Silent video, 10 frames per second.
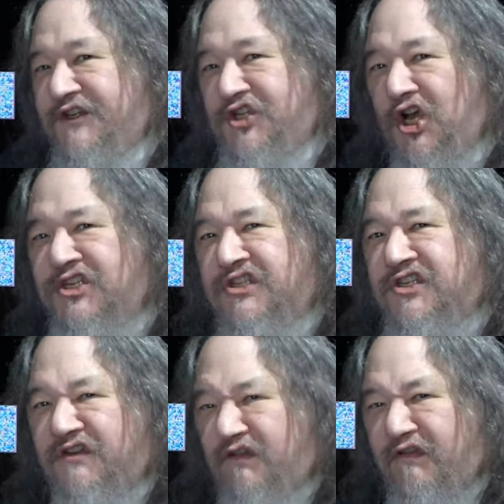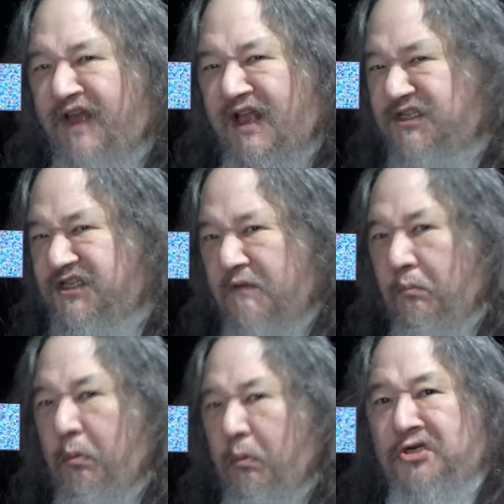dozens of events
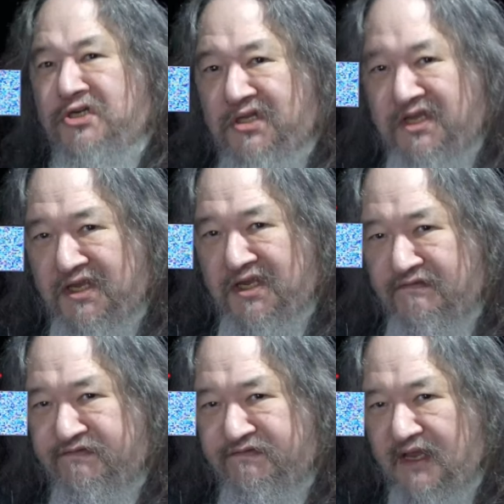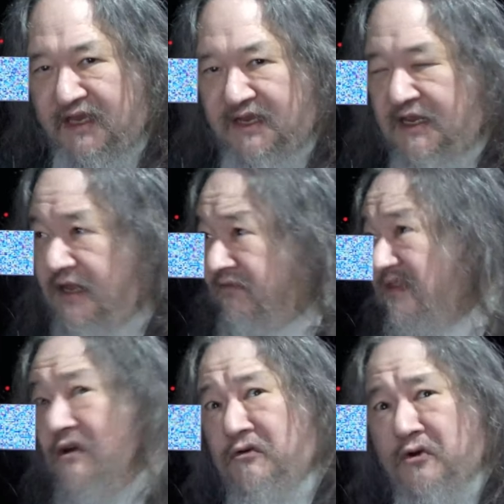partially in flight,
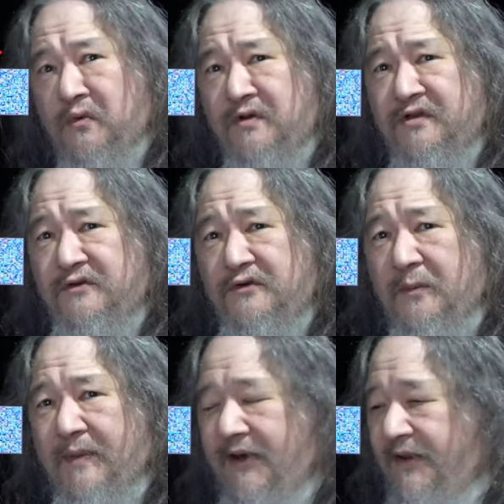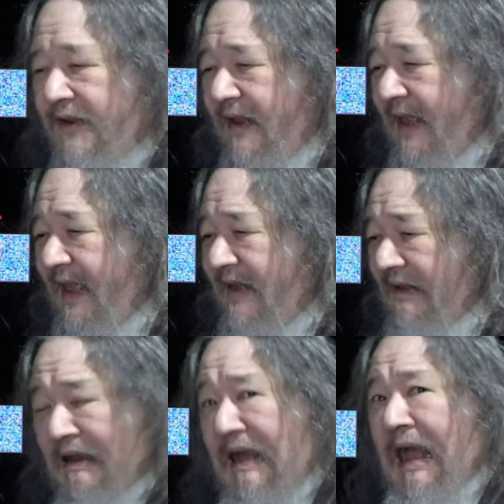they don't know what to do about it. And
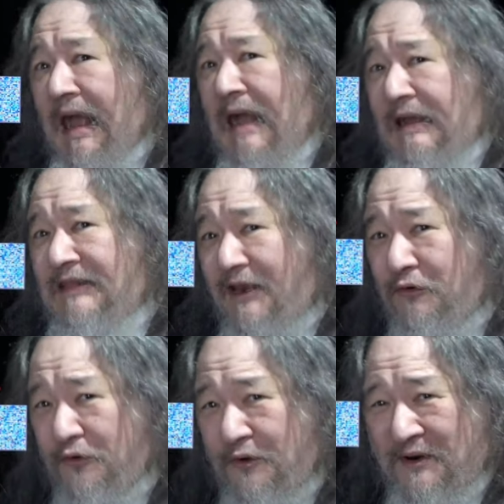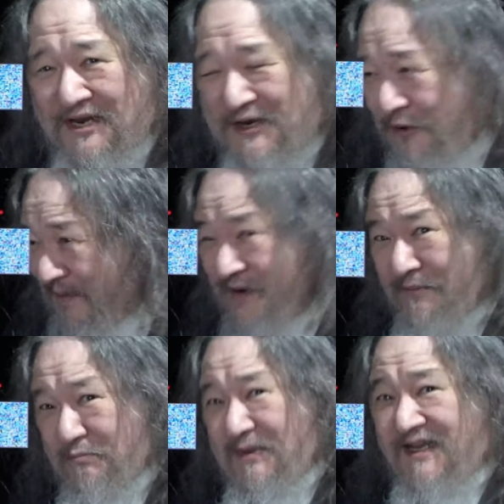they don't know what to do about it
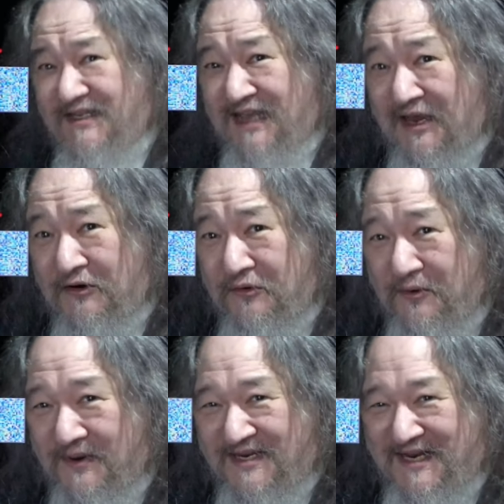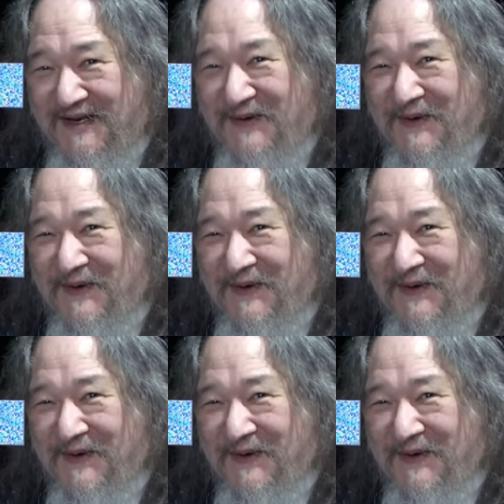because I don't know what to do